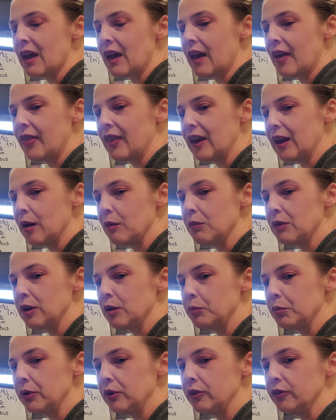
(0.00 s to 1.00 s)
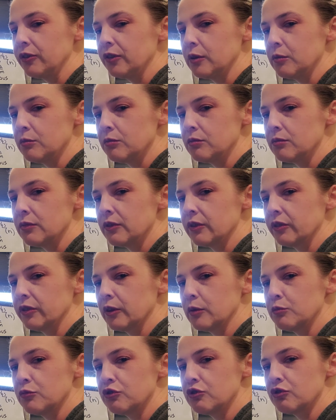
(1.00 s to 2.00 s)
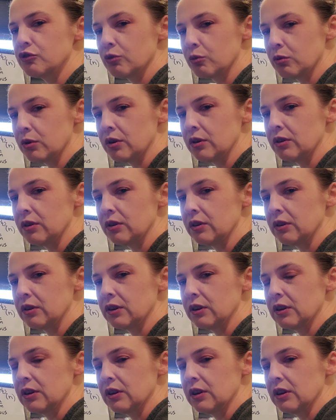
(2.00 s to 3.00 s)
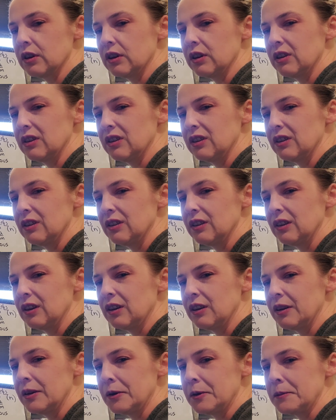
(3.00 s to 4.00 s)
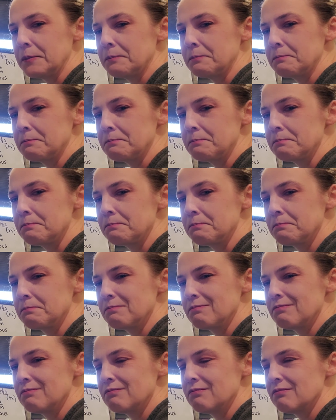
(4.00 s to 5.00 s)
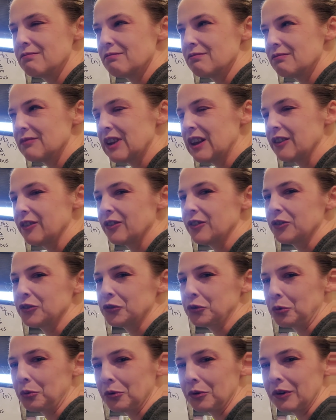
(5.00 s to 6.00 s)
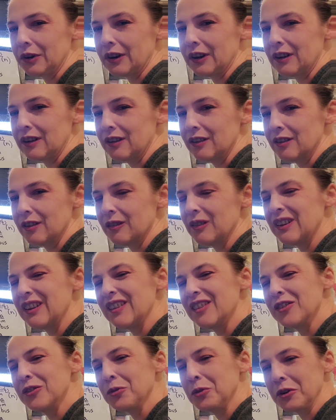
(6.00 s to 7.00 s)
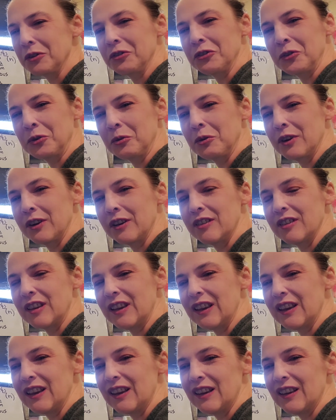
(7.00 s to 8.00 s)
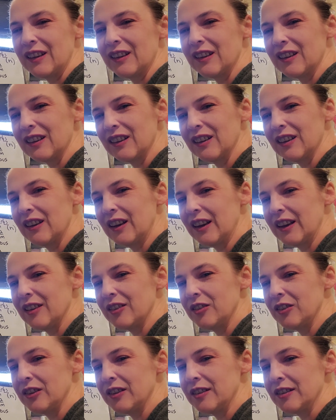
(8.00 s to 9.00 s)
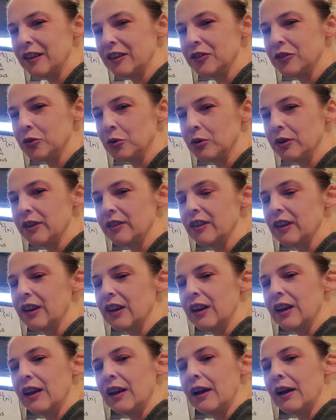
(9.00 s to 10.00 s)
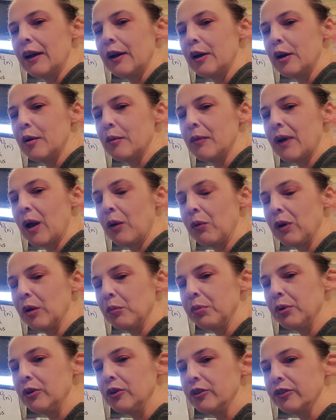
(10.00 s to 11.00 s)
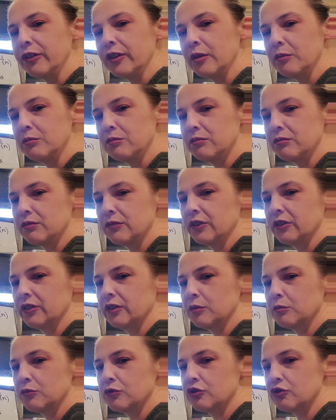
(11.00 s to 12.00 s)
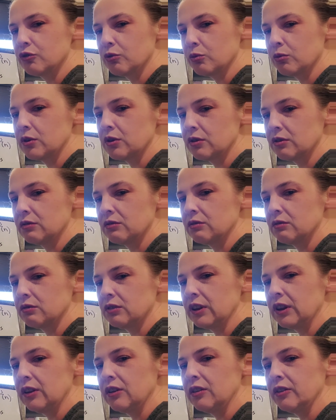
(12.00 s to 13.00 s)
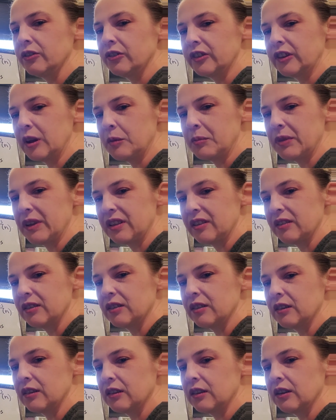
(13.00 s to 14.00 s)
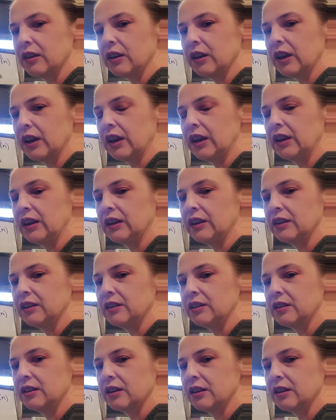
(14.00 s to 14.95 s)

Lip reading: think I'm gonna pull some short, not stories. Well, sort of stories. Yeah, I guess you could say stories. I want to pull some short little snippets and